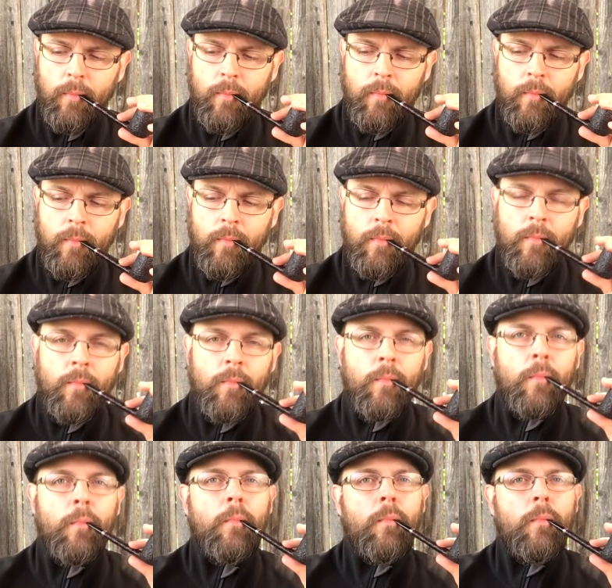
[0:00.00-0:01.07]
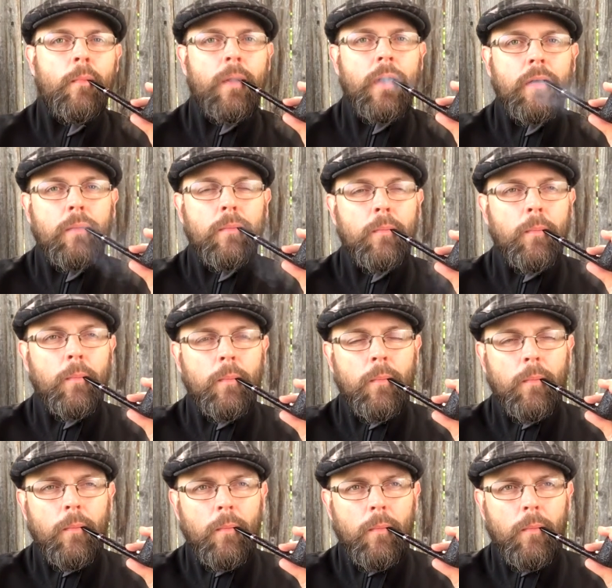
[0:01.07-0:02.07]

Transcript: [no speech]